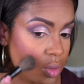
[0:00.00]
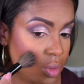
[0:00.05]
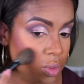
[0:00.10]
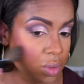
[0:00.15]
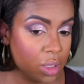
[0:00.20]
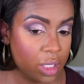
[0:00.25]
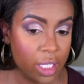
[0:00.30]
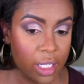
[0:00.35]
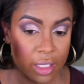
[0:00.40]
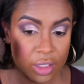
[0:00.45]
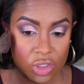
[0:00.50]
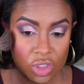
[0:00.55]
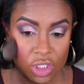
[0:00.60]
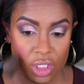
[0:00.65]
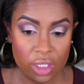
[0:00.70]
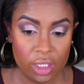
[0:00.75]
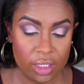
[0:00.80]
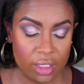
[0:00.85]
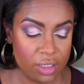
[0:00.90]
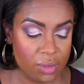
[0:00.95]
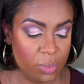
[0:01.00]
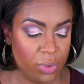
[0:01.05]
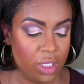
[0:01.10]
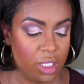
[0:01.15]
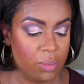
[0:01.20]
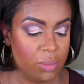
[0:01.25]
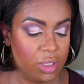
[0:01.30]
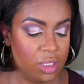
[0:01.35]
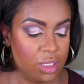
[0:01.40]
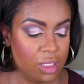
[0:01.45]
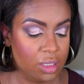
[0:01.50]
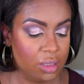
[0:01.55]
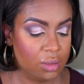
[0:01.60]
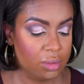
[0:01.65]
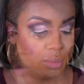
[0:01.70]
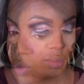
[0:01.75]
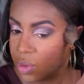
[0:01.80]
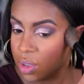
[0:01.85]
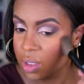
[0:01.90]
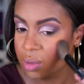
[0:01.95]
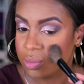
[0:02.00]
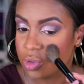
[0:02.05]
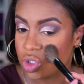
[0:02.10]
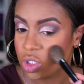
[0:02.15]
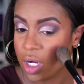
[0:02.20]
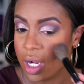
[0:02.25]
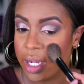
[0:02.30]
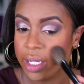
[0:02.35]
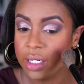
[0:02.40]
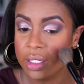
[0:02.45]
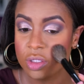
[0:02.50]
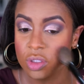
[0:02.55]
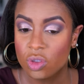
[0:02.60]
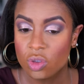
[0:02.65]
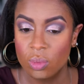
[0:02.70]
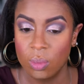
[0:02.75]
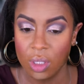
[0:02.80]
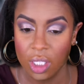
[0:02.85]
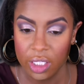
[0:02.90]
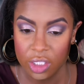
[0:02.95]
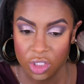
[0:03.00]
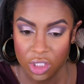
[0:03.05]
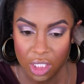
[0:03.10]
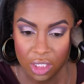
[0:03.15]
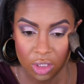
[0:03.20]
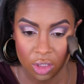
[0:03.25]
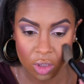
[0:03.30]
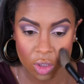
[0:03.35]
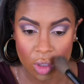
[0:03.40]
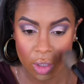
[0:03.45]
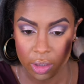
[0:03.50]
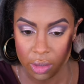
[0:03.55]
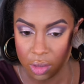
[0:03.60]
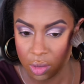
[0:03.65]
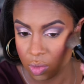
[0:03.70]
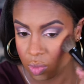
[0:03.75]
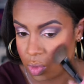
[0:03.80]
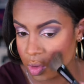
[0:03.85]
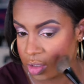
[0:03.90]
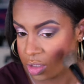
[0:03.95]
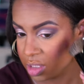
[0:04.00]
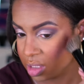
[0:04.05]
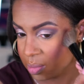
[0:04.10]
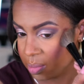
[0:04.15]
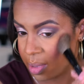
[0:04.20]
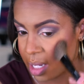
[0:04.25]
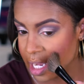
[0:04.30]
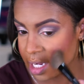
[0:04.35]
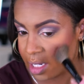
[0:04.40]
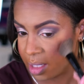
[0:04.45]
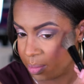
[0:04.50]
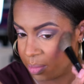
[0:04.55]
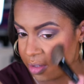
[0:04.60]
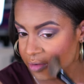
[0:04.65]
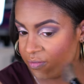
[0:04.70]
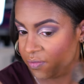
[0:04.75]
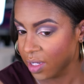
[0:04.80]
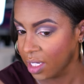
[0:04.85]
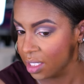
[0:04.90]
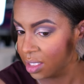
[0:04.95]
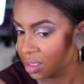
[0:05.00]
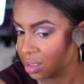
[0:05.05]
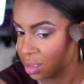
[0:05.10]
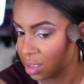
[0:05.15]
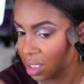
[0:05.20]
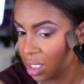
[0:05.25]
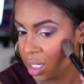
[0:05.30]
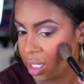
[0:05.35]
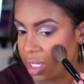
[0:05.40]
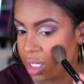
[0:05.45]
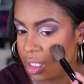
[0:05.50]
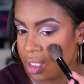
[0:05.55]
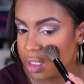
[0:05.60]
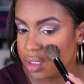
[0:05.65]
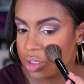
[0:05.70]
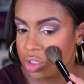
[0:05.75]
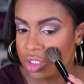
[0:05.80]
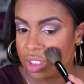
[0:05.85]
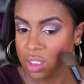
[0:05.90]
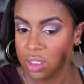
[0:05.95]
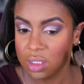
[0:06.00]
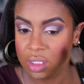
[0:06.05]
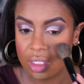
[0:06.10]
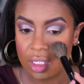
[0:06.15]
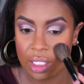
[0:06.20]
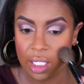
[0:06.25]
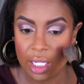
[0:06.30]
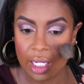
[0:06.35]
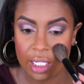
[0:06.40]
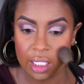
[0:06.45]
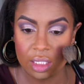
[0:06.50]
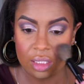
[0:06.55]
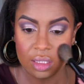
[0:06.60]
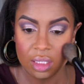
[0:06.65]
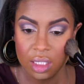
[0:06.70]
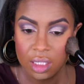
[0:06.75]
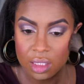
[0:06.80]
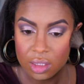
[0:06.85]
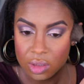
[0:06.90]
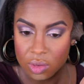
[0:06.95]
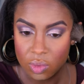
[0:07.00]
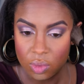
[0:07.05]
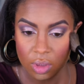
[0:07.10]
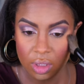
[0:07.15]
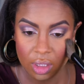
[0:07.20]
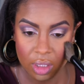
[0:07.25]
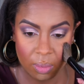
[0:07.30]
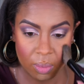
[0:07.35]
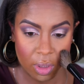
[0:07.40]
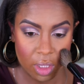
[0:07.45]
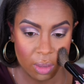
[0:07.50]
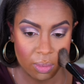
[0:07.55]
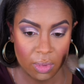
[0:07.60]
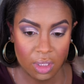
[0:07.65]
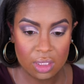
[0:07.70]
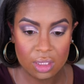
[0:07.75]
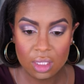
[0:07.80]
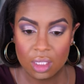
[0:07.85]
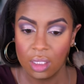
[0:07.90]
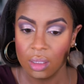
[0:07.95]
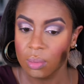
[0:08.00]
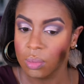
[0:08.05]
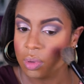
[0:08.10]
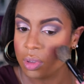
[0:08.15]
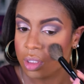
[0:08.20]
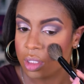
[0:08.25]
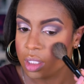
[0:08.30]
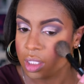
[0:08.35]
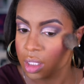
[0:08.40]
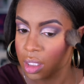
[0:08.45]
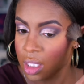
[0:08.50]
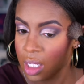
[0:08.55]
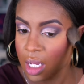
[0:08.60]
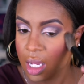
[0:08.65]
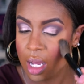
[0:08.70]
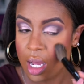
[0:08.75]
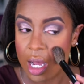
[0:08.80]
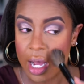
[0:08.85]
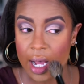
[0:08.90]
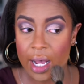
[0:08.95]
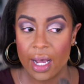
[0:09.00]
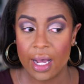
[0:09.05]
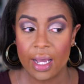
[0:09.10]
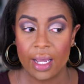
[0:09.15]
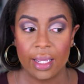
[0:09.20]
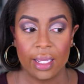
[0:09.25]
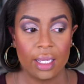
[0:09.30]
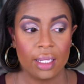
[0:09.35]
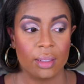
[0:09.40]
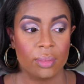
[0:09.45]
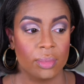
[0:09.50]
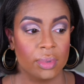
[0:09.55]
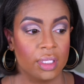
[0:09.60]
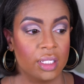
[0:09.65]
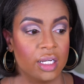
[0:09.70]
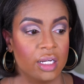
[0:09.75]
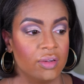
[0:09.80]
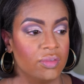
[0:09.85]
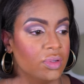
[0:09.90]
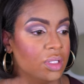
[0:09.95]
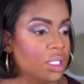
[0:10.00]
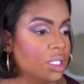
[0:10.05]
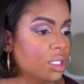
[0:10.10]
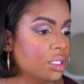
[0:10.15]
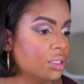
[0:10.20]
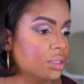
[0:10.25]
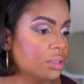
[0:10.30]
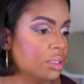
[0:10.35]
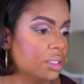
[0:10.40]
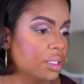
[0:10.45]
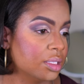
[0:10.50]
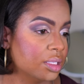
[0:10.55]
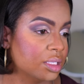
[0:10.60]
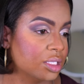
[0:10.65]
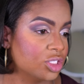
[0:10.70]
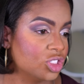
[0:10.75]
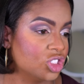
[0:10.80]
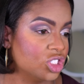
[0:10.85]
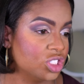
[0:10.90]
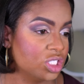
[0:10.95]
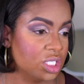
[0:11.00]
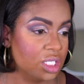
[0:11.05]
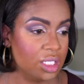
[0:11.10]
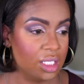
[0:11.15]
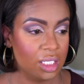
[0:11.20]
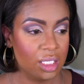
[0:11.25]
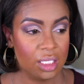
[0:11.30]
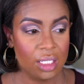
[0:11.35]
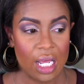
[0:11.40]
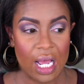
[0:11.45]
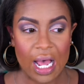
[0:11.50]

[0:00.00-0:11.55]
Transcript: Oh yeah, she is pigmented. When I'm trying a new blush, I start towards the back of my face, just in case it is really pigmented, but I am loving the sheen.